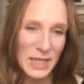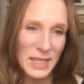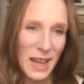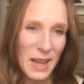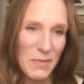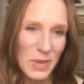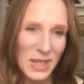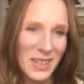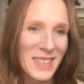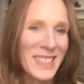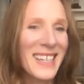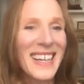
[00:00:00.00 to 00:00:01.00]
time,
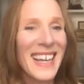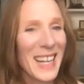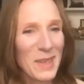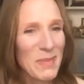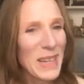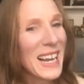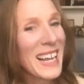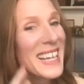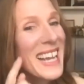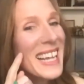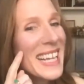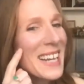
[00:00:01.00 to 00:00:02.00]
because it'll be
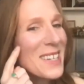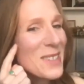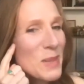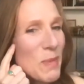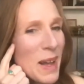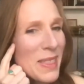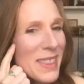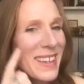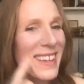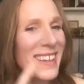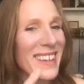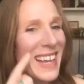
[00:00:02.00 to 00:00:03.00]
like, can you spot
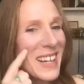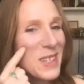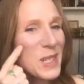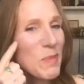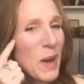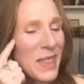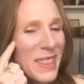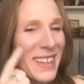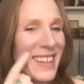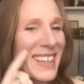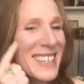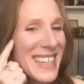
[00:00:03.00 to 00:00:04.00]
the
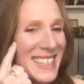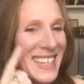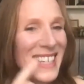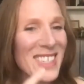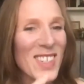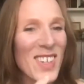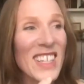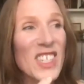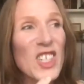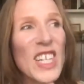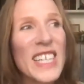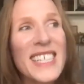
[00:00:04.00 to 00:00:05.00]
indentation on the
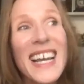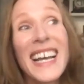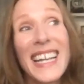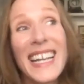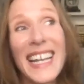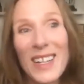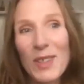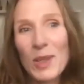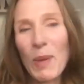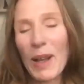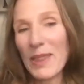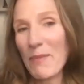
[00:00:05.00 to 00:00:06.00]
cheeks? Can you
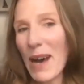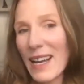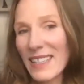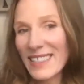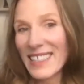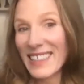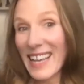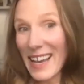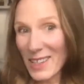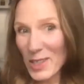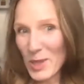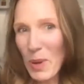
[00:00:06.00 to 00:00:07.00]
spot the mask in the
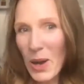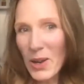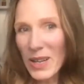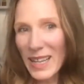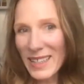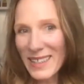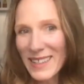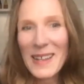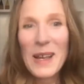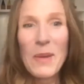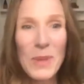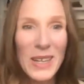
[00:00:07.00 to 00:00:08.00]
actor's pocket?
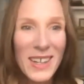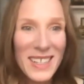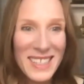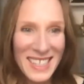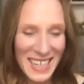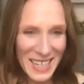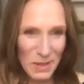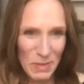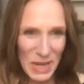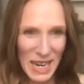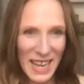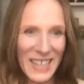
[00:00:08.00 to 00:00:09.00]
Because it'll be
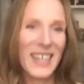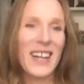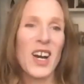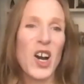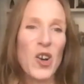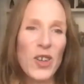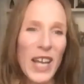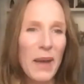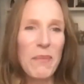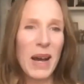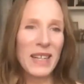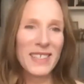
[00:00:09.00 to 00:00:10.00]
like, okay,
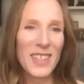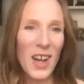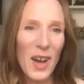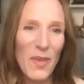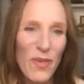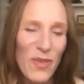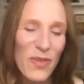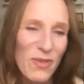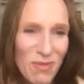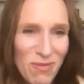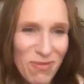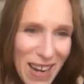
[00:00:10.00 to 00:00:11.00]
masks off,
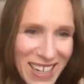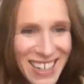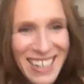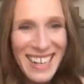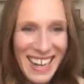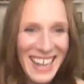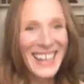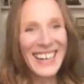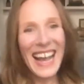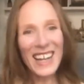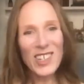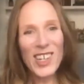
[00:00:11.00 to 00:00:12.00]
ready and
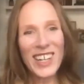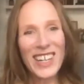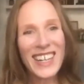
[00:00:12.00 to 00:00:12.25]
action.